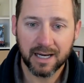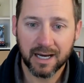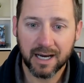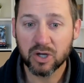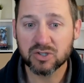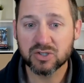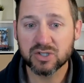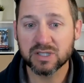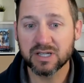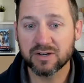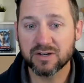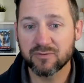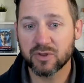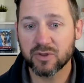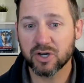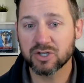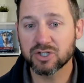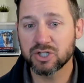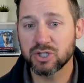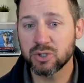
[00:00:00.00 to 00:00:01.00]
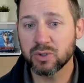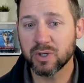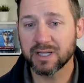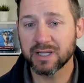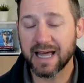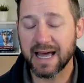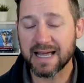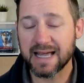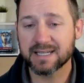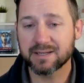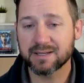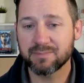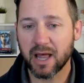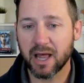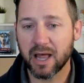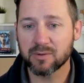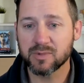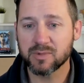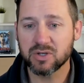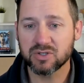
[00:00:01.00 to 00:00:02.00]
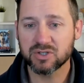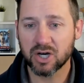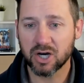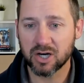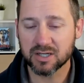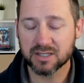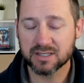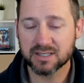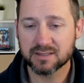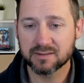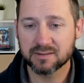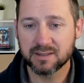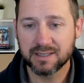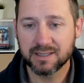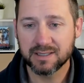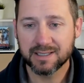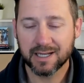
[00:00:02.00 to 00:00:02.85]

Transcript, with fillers: We also live with our two Alaskan Malamute dogs